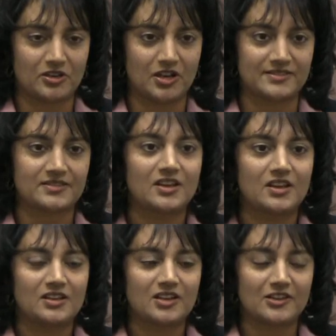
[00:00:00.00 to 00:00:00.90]
costs,
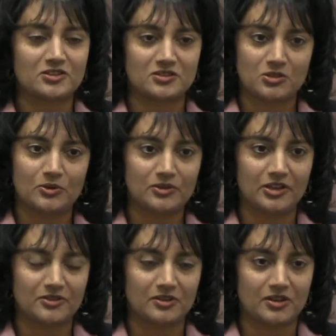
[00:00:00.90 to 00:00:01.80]
not just total
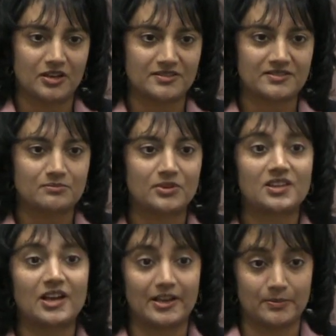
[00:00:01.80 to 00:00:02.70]
healthcare costs, but
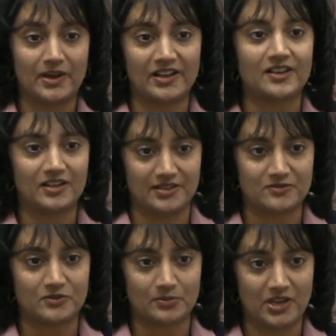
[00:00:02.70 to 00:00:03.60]
the out-of-pocket
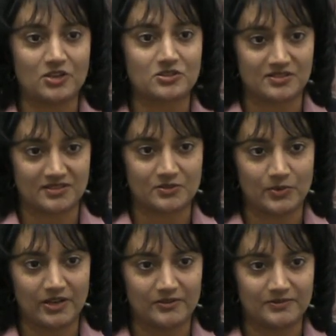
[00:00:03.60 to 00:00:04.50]
costs for the patients as well.